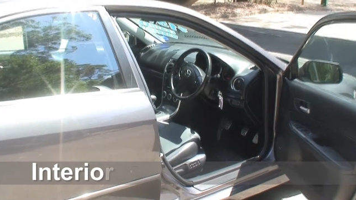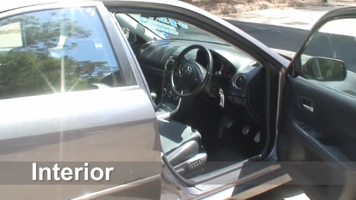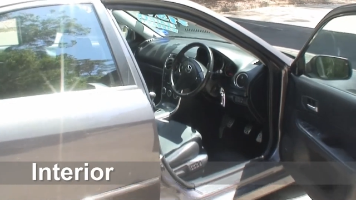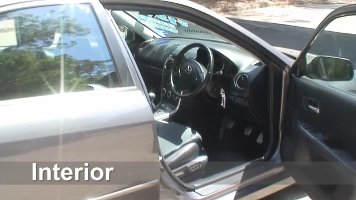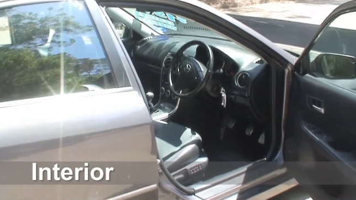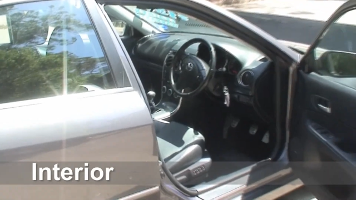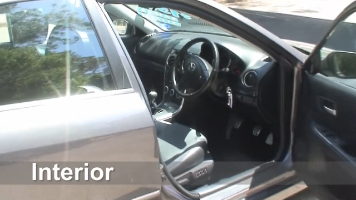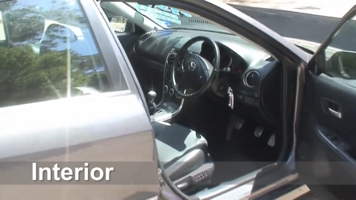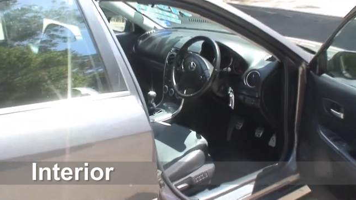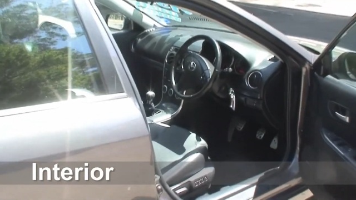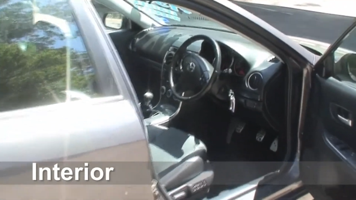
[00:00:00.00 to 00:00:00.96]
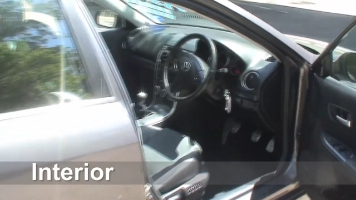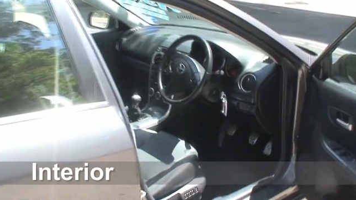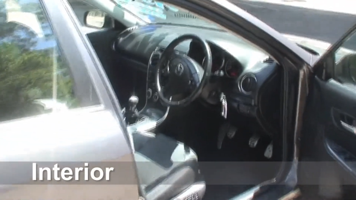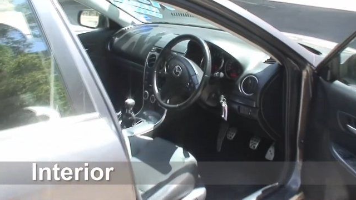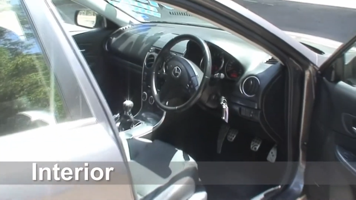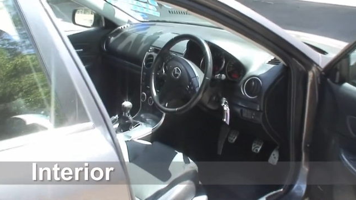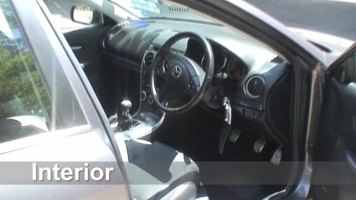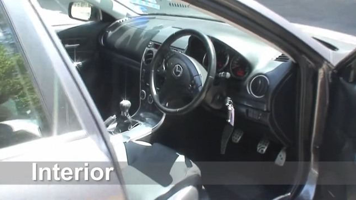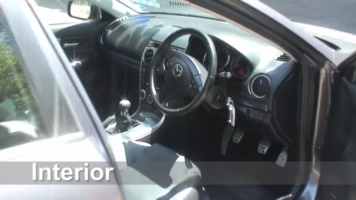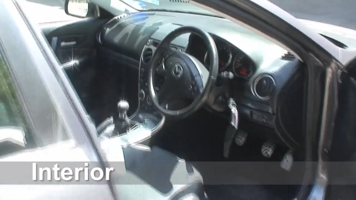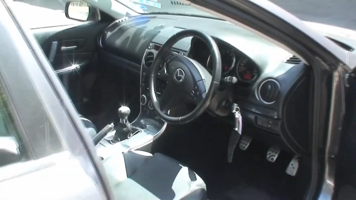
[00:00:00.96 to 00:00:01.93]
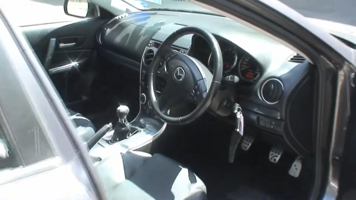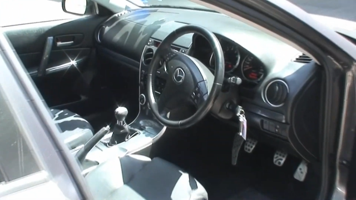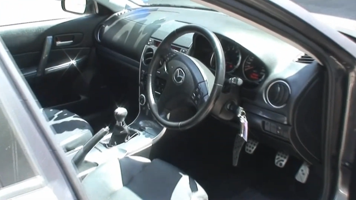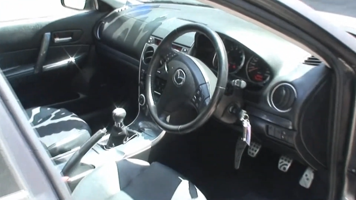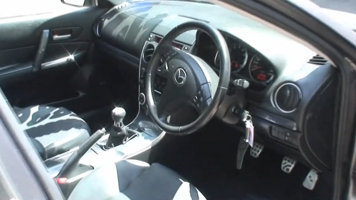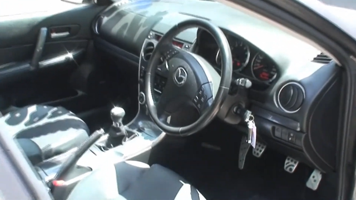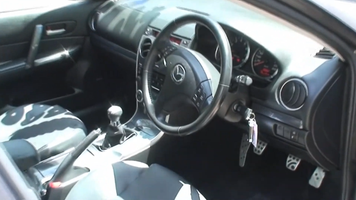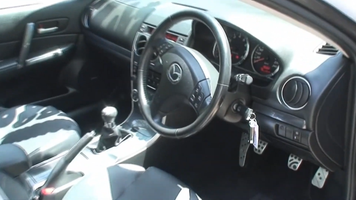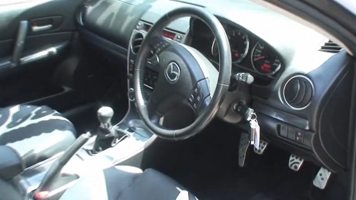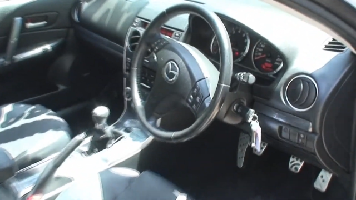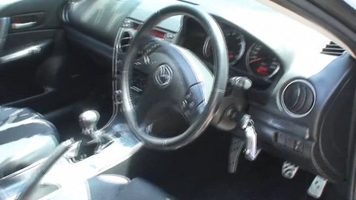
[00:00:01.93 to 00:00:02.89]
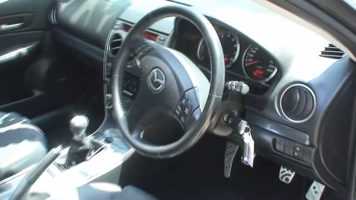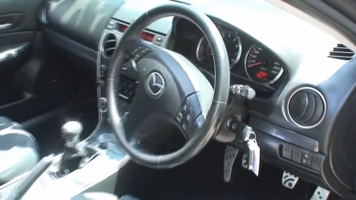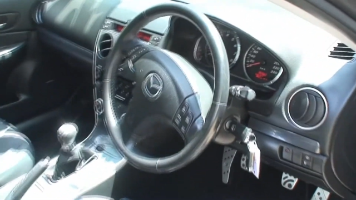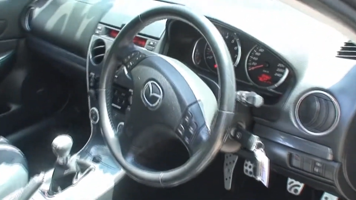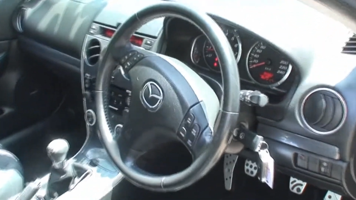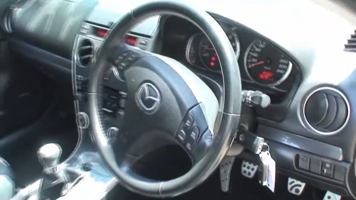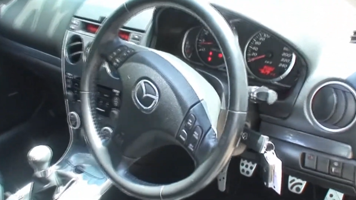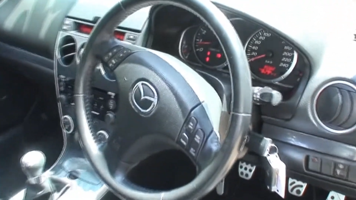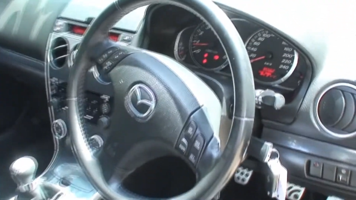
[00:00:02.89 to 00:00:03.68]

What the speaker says: No face is visible, so there are no lips to read.